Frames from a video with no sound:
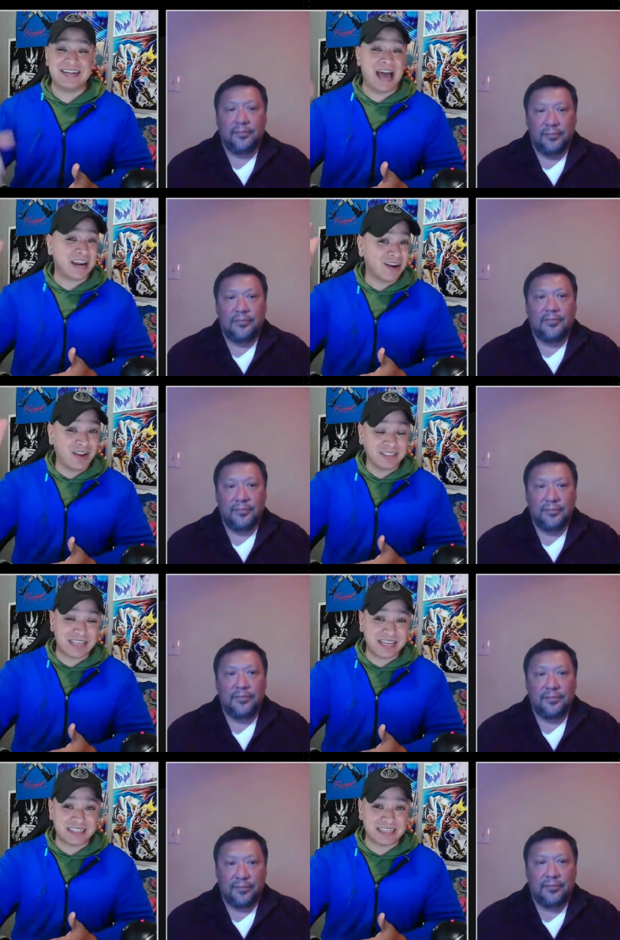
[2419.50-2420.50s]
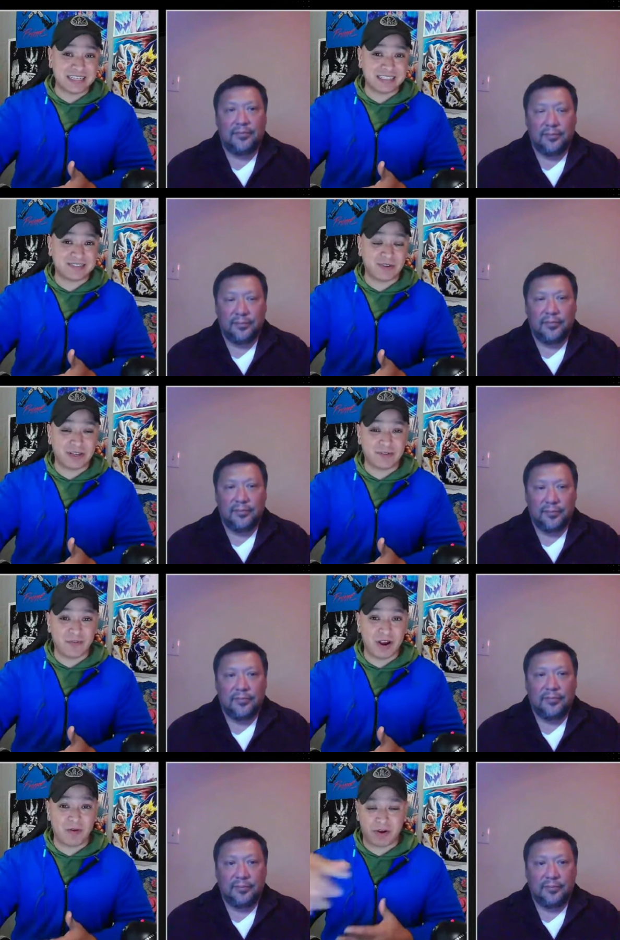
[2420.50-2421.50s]
Speaker 1: not in Los Angeles where he's
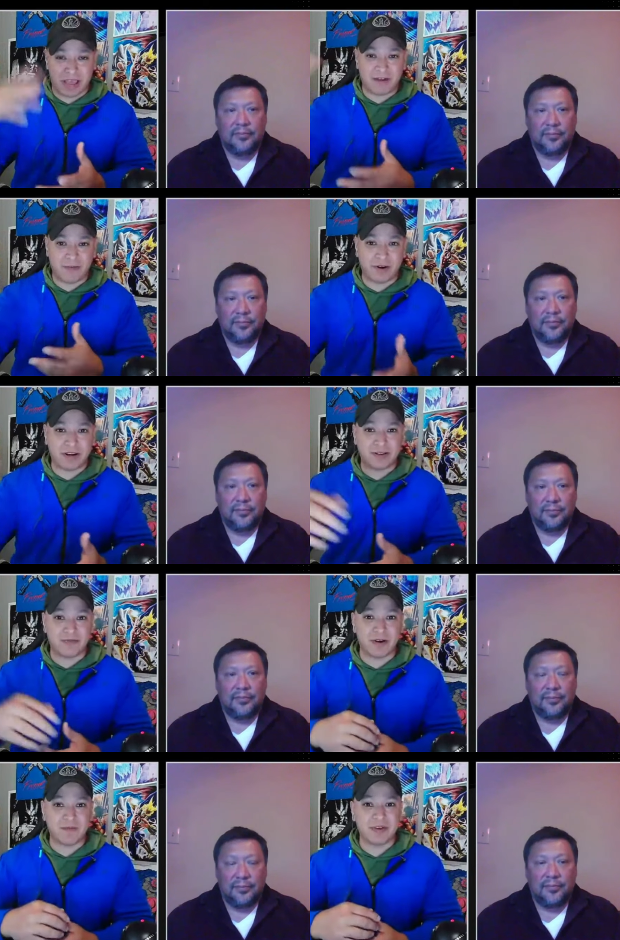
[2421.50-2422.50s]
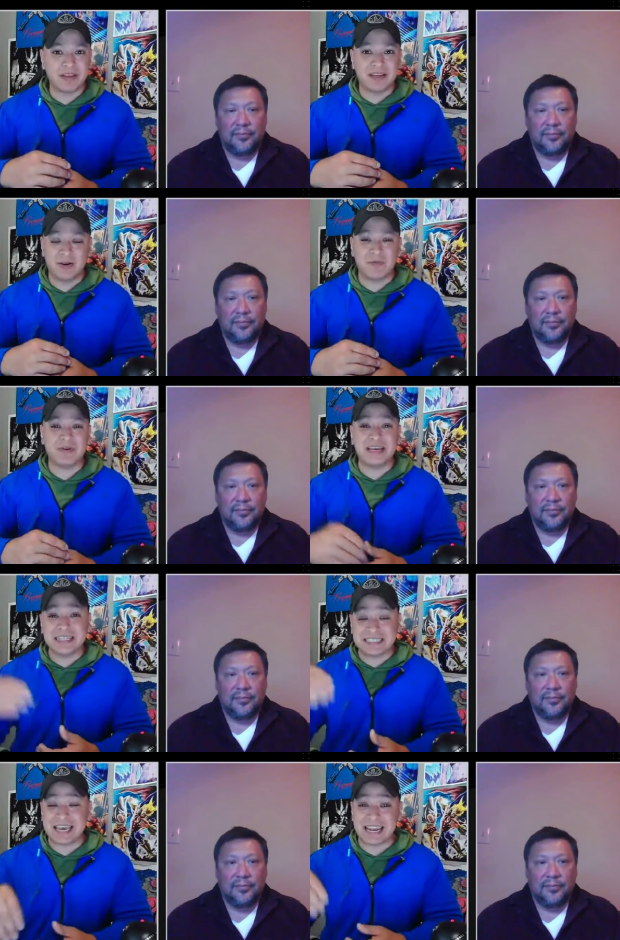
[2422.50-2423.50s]
from or California he's from. Nope,
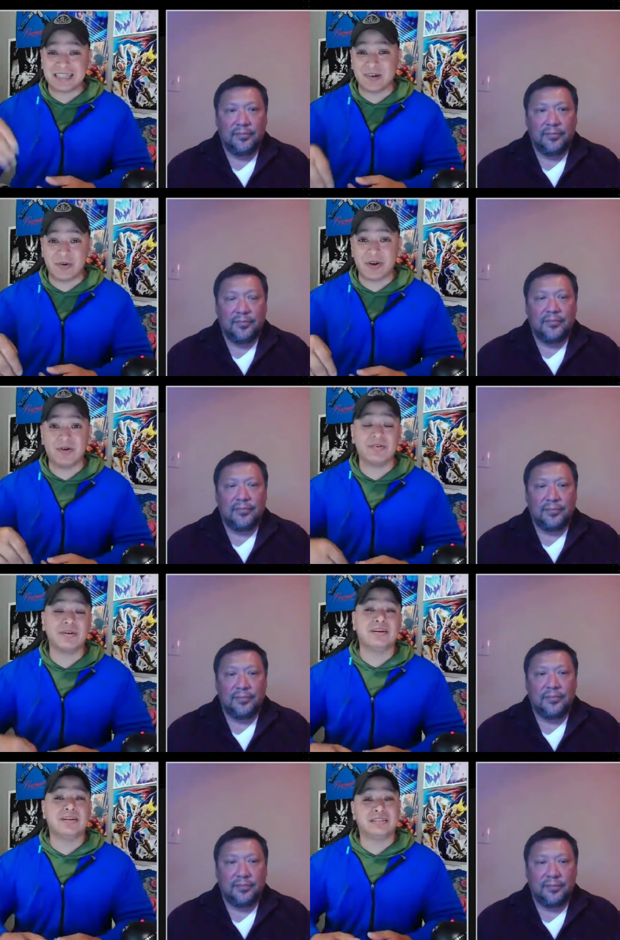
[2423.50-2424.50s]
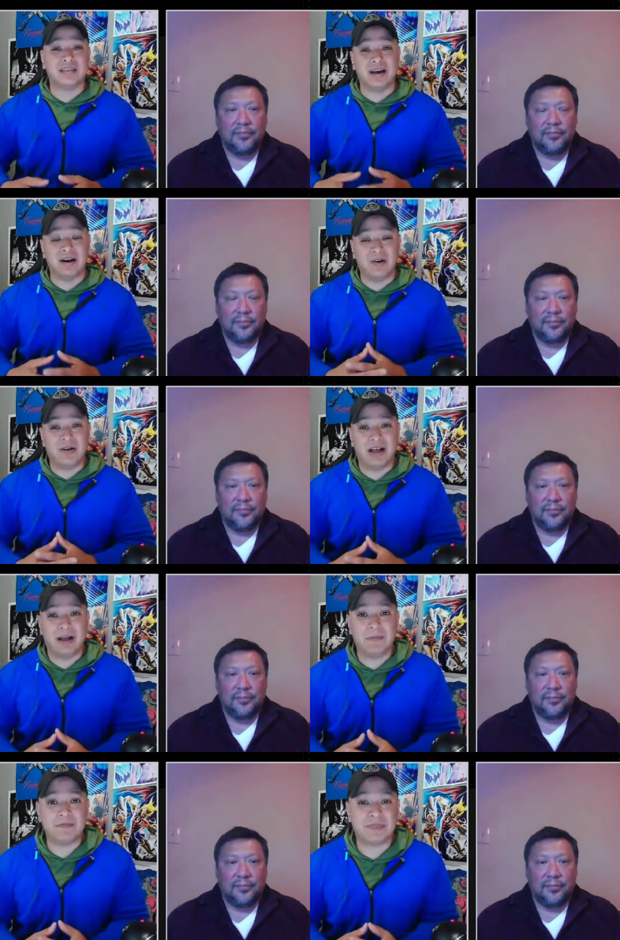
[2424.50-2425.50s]
in San Antonio. So
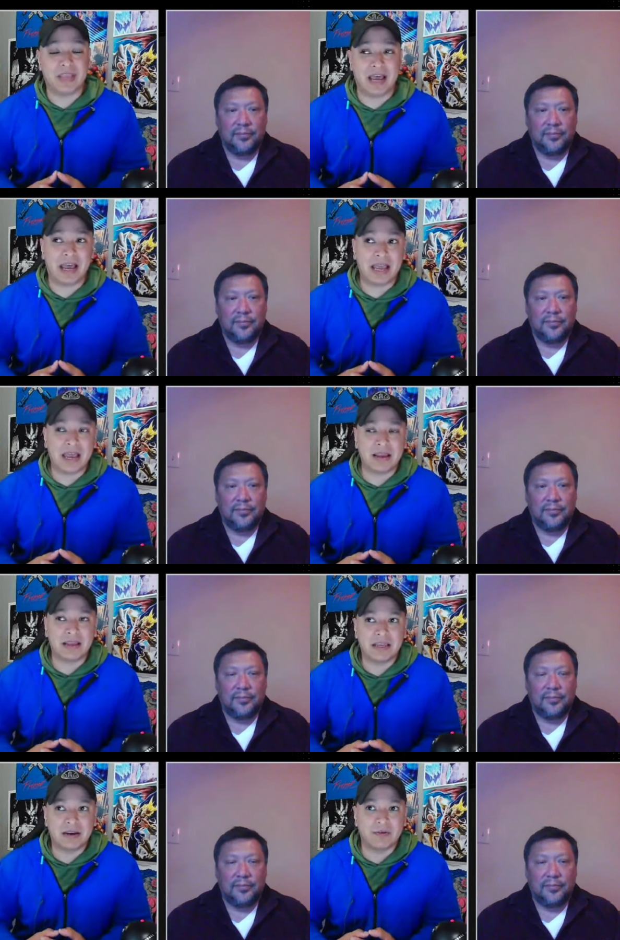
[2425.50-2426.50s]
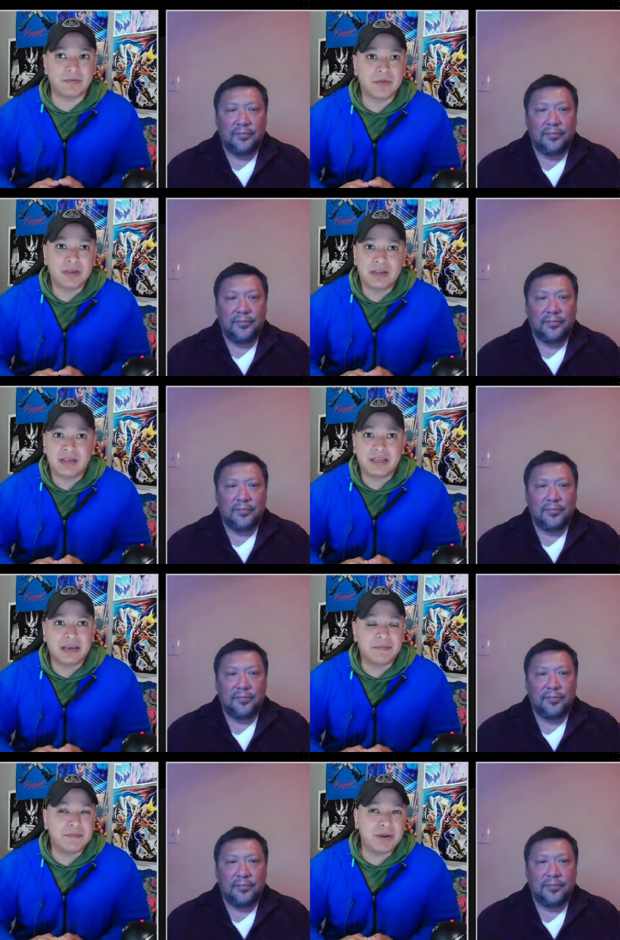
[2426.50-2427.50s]
um, yeah, I, I you know,
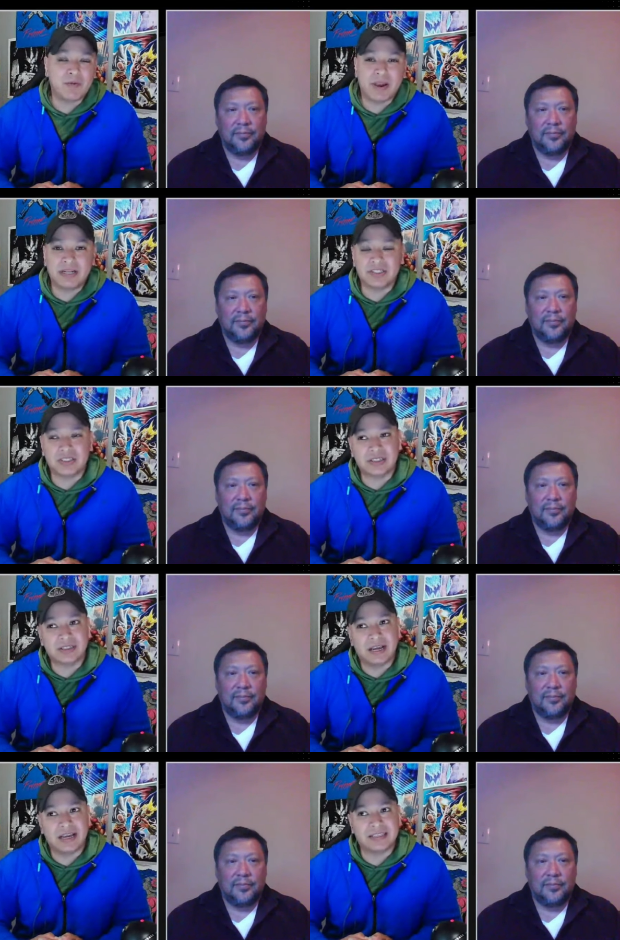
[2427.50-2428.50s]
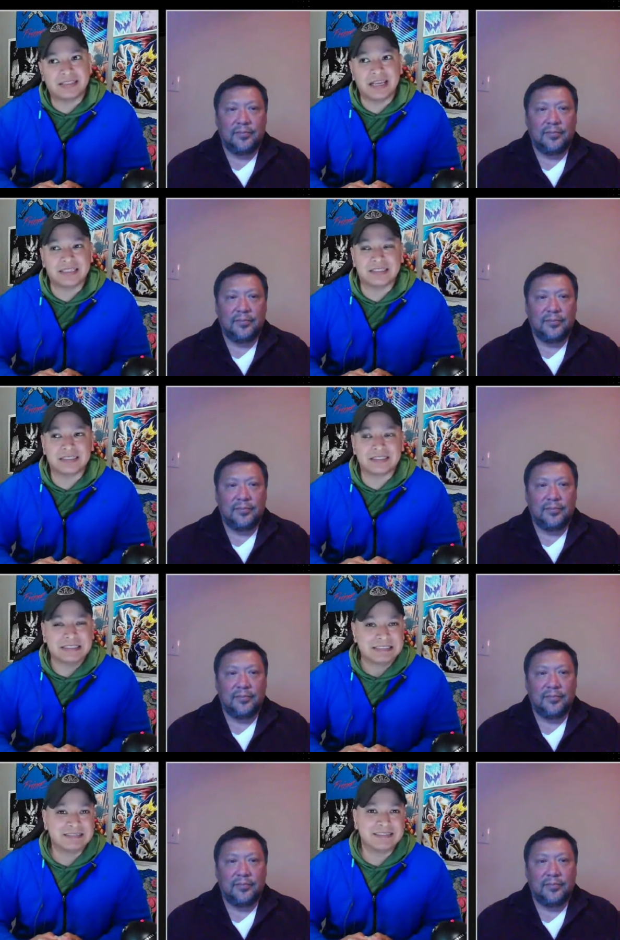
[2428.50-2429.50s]
yeah, mid range. I think,
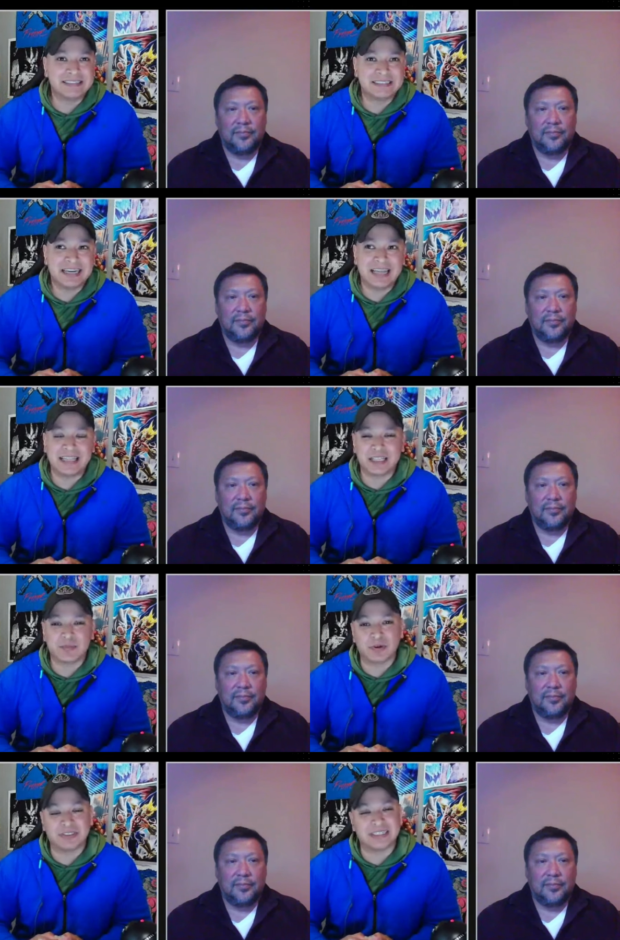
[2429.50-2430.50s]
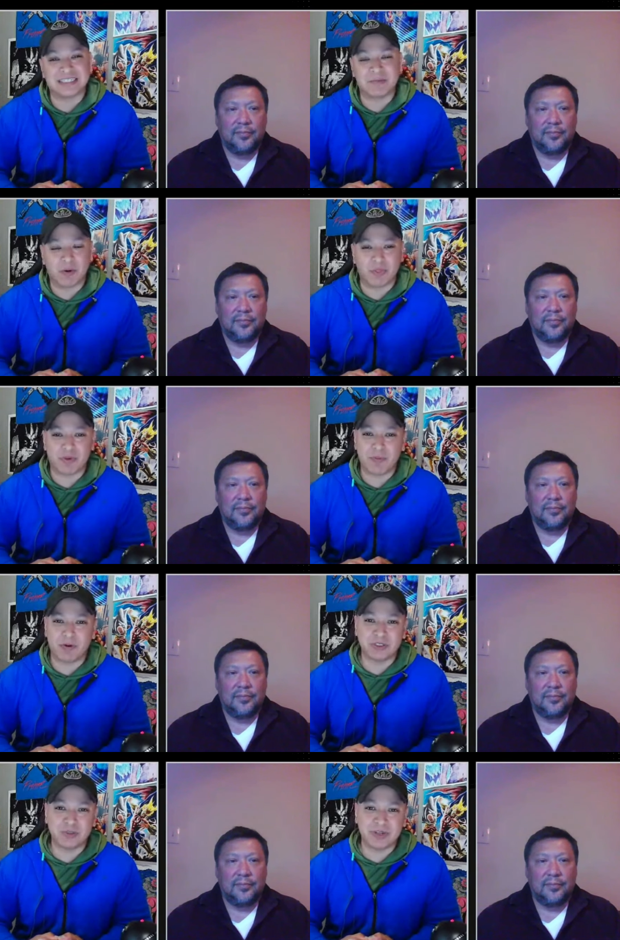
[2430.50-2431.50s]
I think the Spurs just need more three
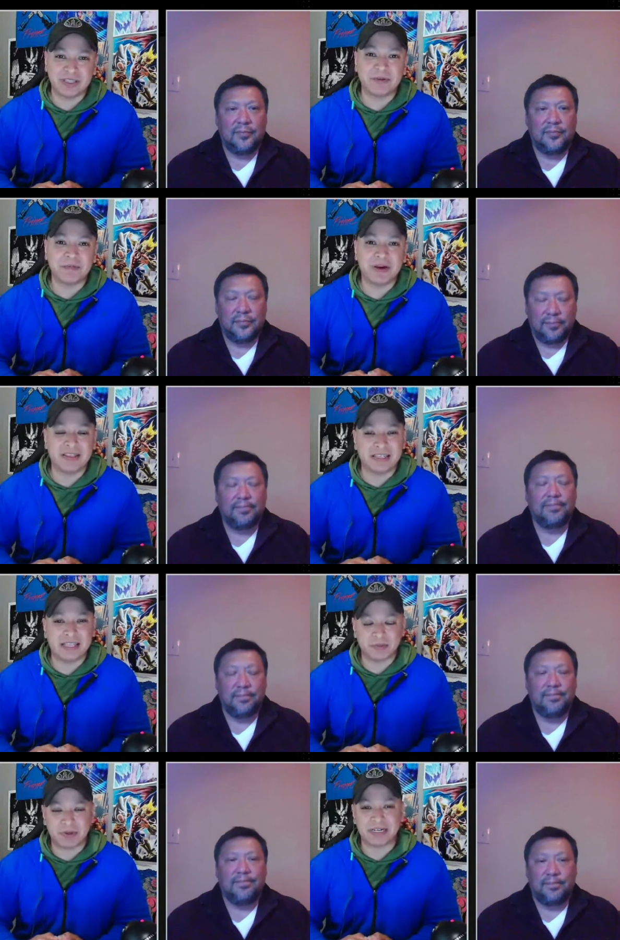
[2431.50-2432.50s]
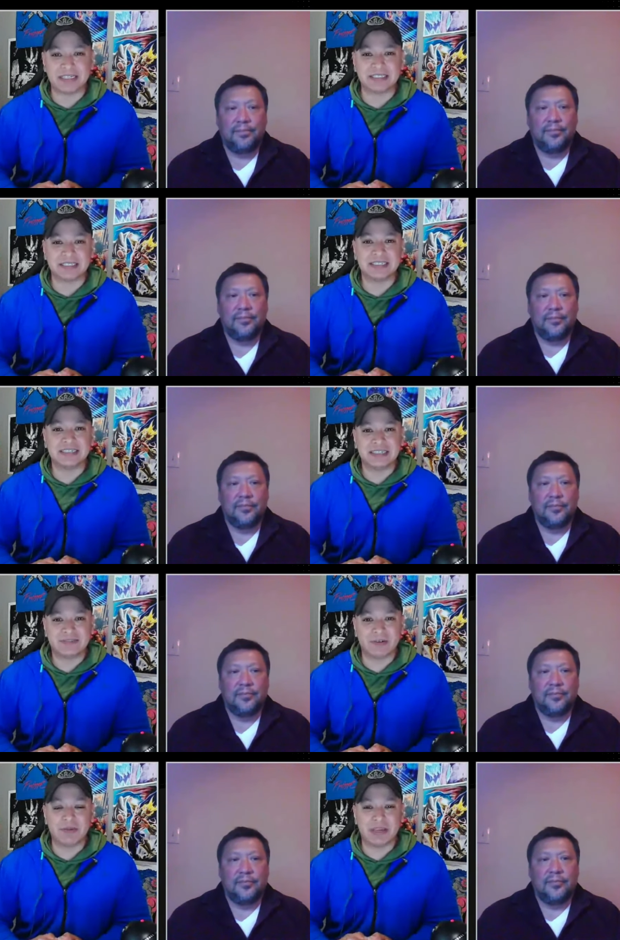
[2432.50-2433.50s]
point shooting though. Mm-hmm. I mm. think that's what it is
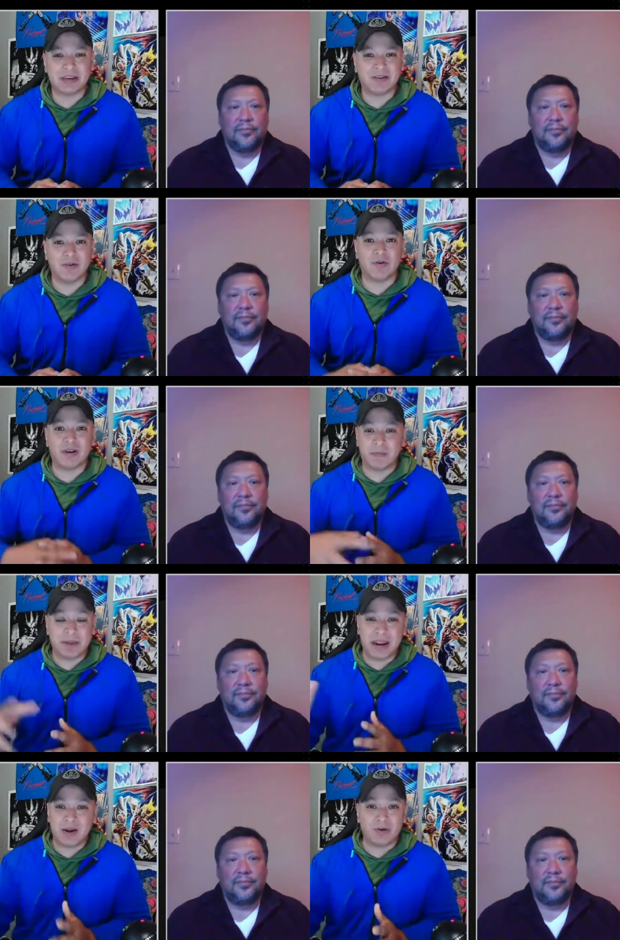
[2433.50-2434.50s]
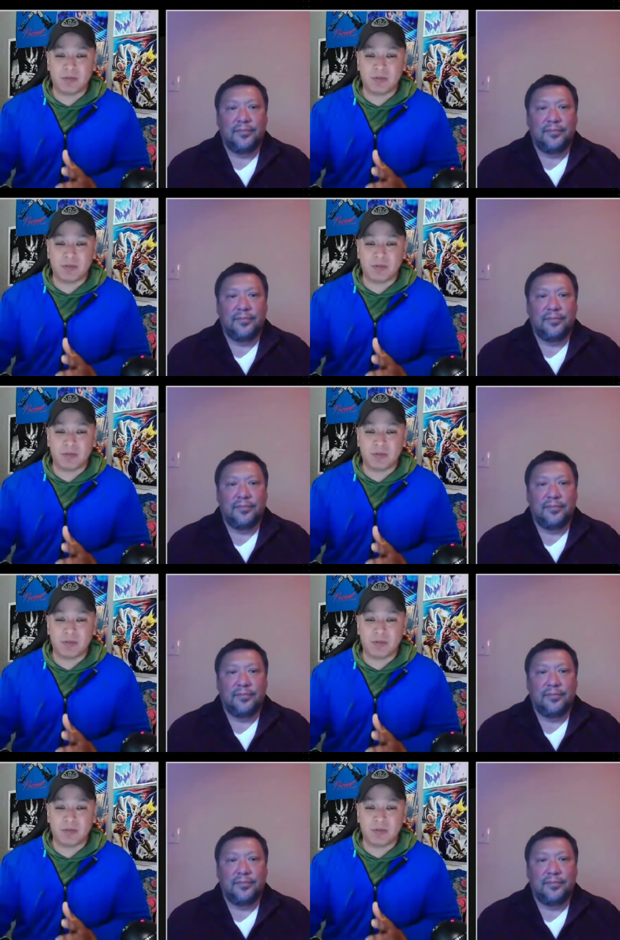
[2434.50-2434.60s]
for me. You know, no, I mean, I know